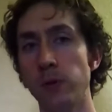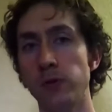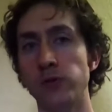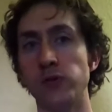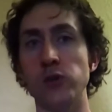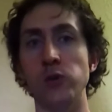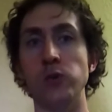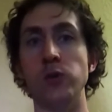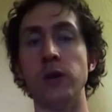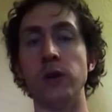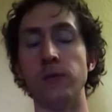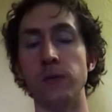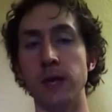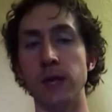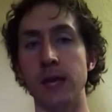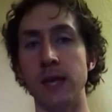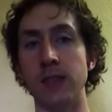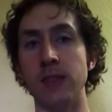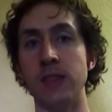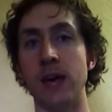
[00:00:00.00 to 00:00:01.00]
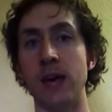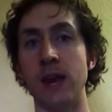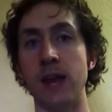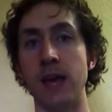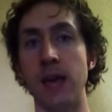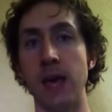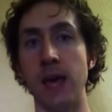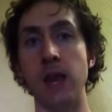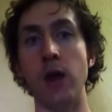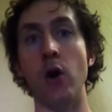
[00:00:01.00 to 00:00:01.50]
so you definitely get that
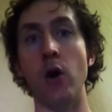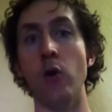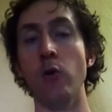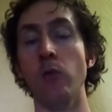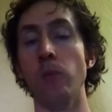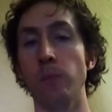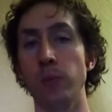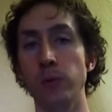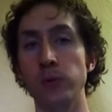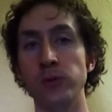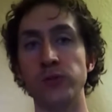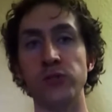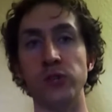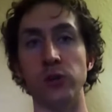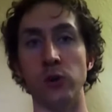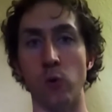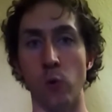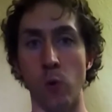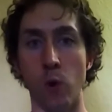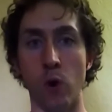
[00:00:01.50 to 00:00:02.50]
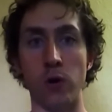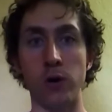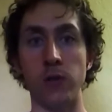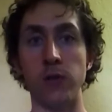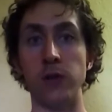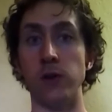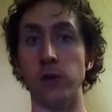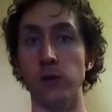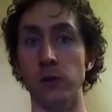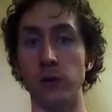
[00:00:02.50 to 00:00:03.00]
NO boosting quality
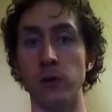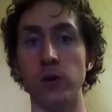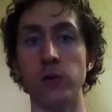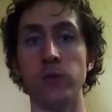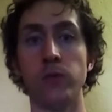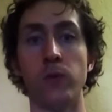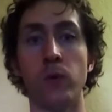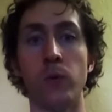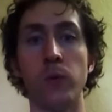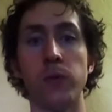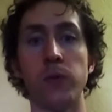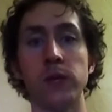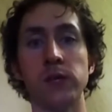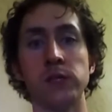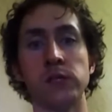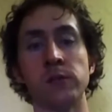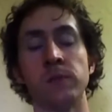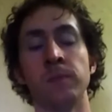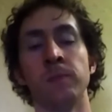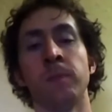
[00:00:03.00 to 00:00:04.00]
that you're looking for with this